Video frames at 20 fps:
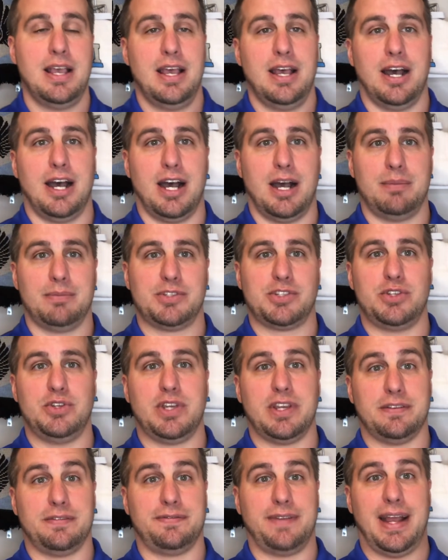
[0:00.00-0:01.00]
um, so you
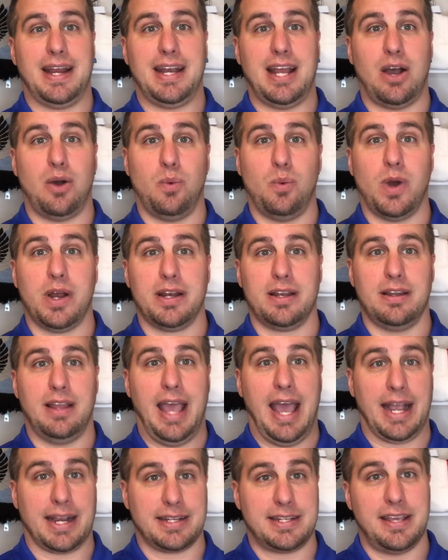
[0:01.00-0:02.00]
can find out what
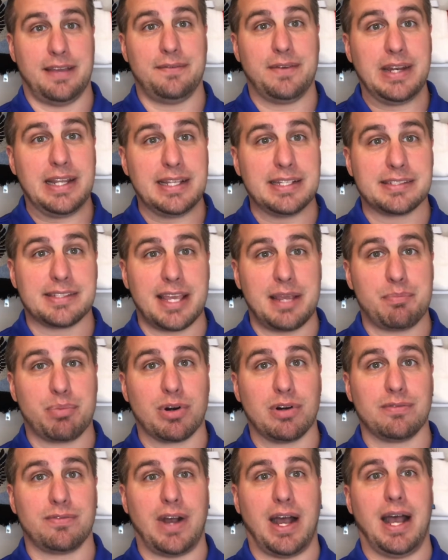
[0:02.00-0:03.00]
activities they
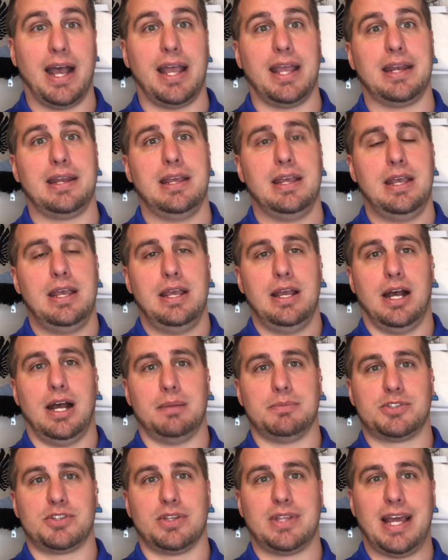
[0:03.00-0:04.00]
provide. Um,
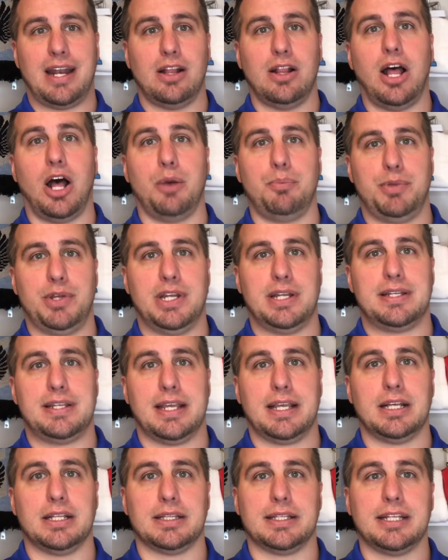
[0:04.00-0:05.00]
so that'll help you to
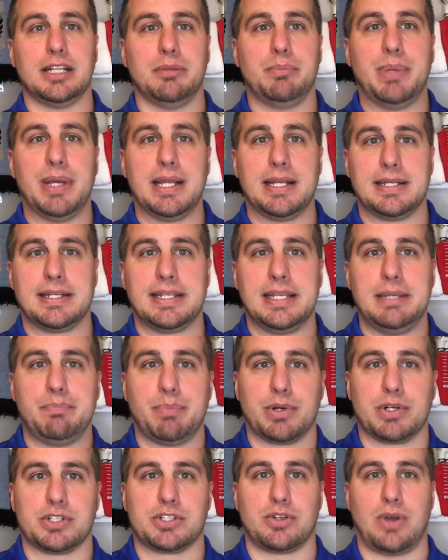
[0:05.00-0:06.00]
dig a little bit
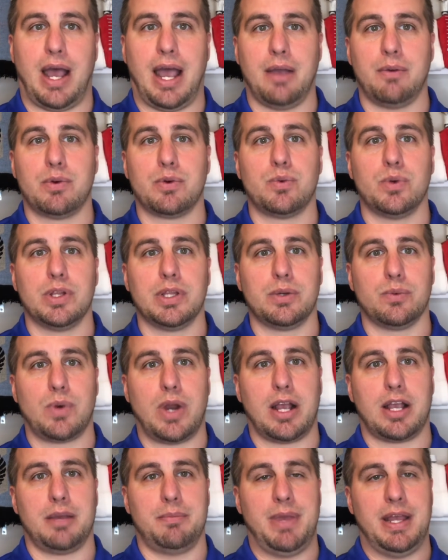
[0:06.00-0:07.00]
deeper. So I would really
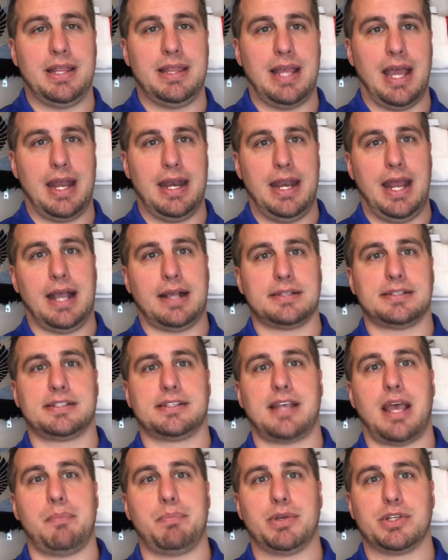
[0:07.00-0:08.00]
recommend that next
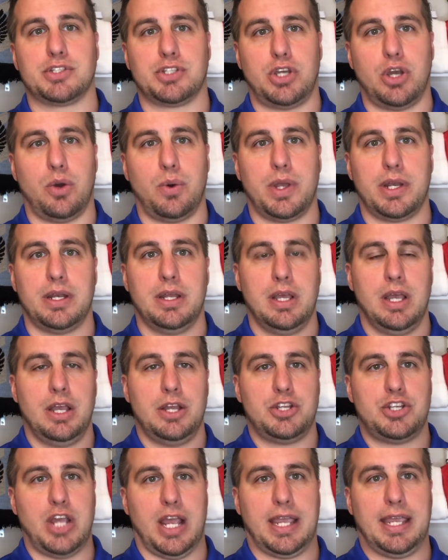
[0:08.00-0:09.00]
step is going
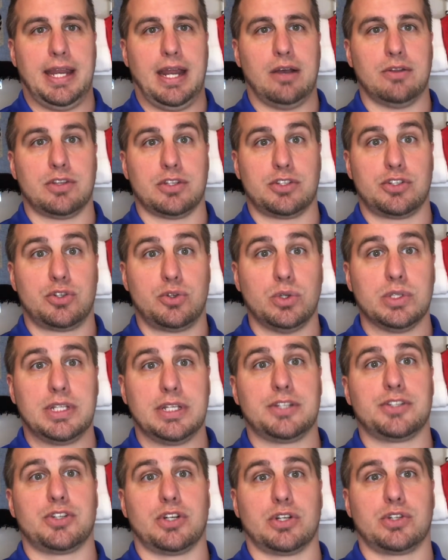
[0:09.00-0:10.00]
checking out the school
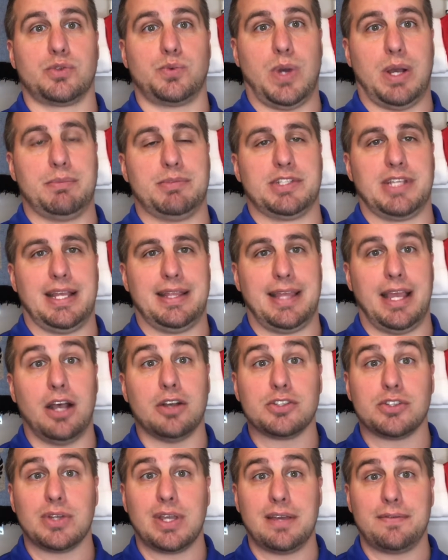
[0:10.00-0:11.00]
district's website. They
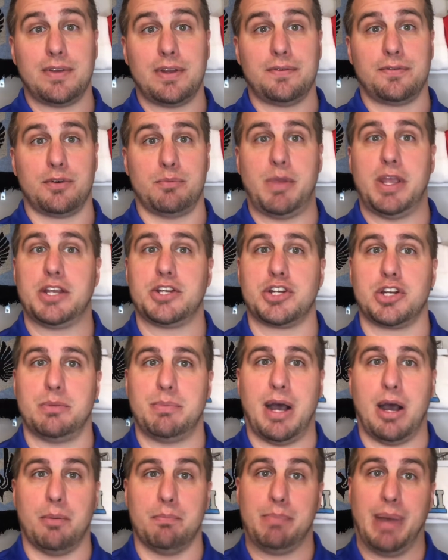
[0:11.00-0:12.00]
also give information
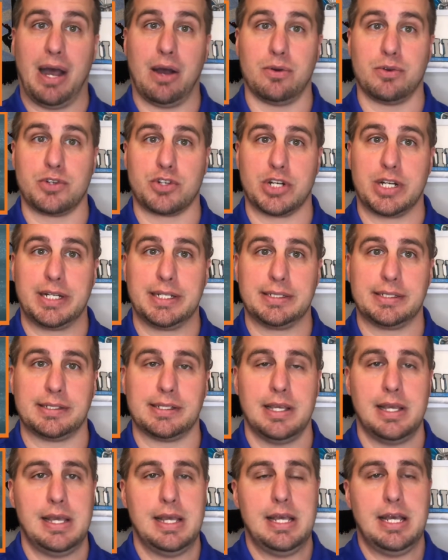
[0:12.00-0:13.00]
about boundaries.
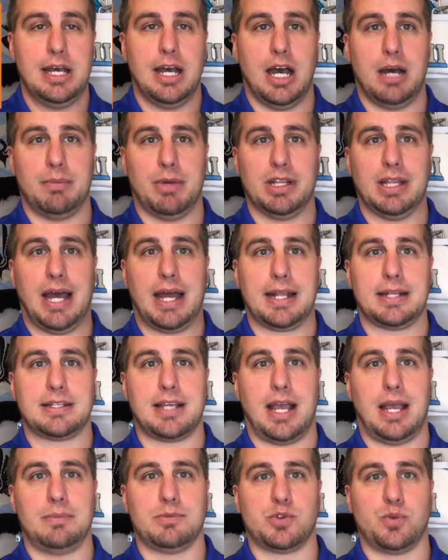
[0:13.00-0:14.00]
Um, a lot of
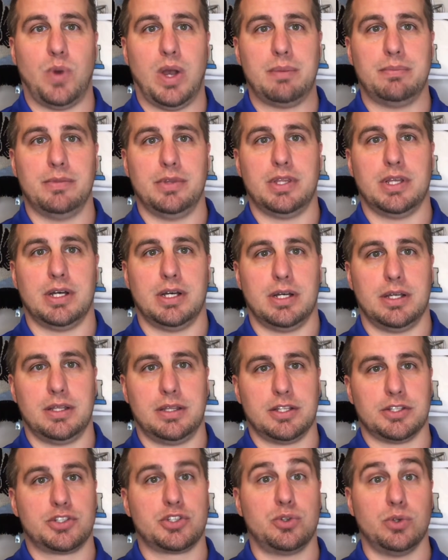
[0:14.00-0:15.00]
times web the,
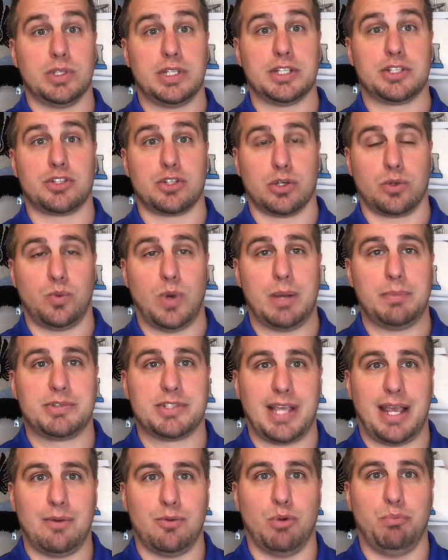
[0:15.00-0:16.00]
the school district
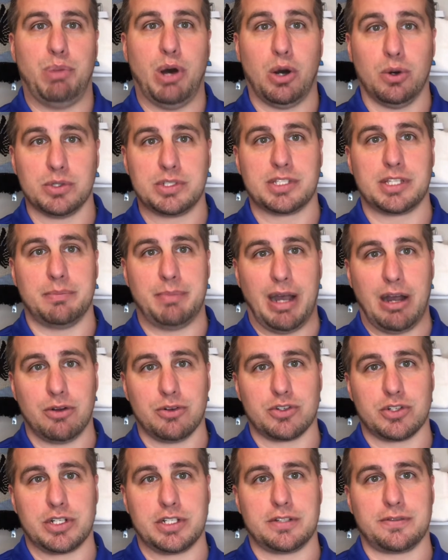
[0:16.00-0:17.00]
website will post the
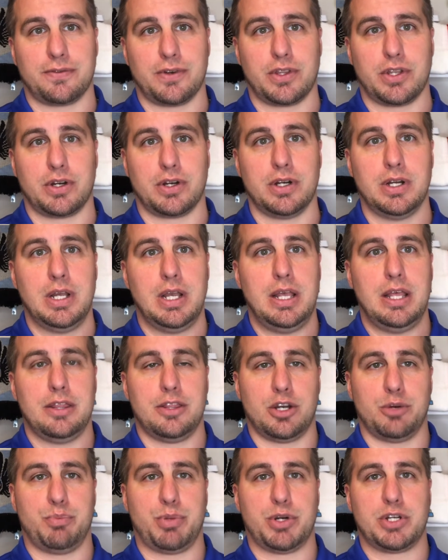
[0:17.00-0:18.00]
boundaries for their,
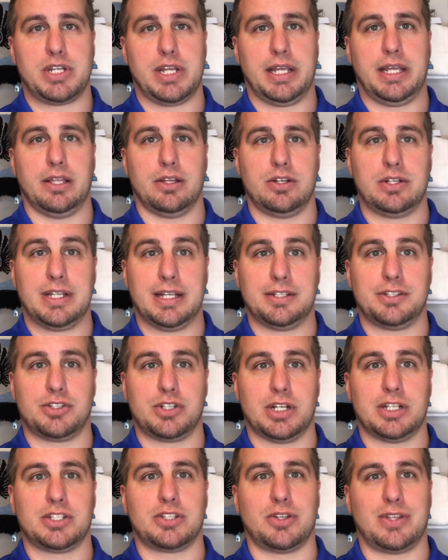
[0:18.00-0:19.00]
their particular
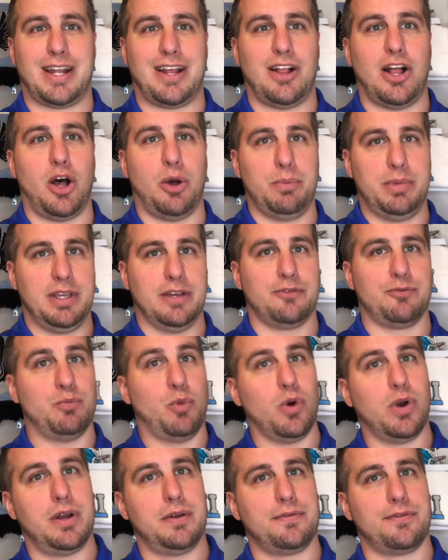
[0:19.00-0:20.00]
district, so that'll help give
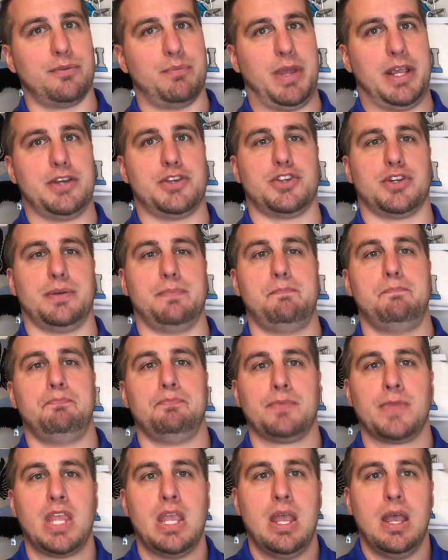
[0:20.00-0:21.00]
more information.
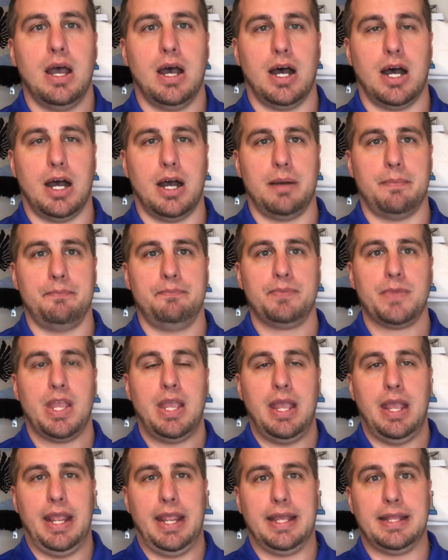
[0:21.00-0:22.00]
Um,
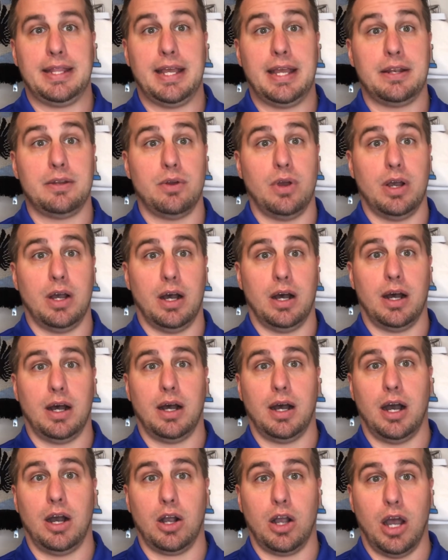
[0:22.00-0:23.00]
and then
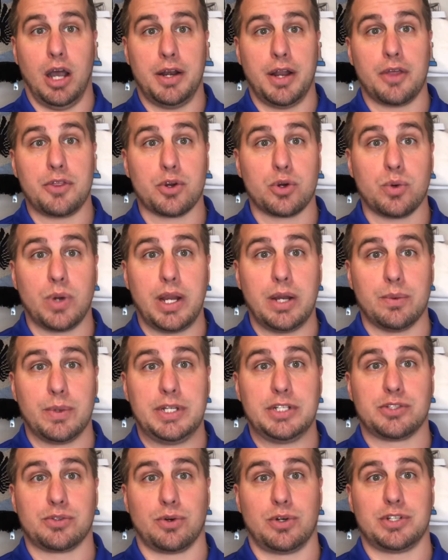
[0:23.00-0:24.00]
uh, a, another great
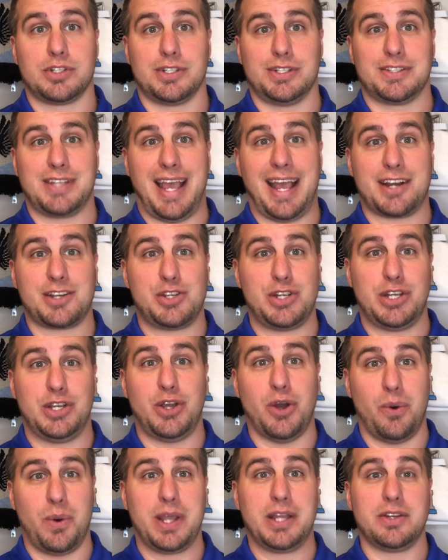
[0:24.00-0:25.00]
resource is actually
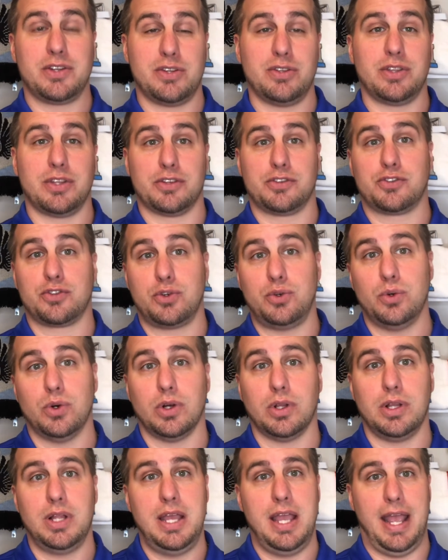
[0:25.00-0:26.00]
going to the
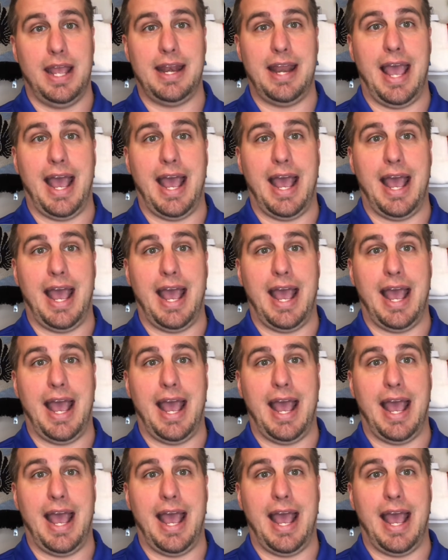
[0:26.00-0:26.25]
school and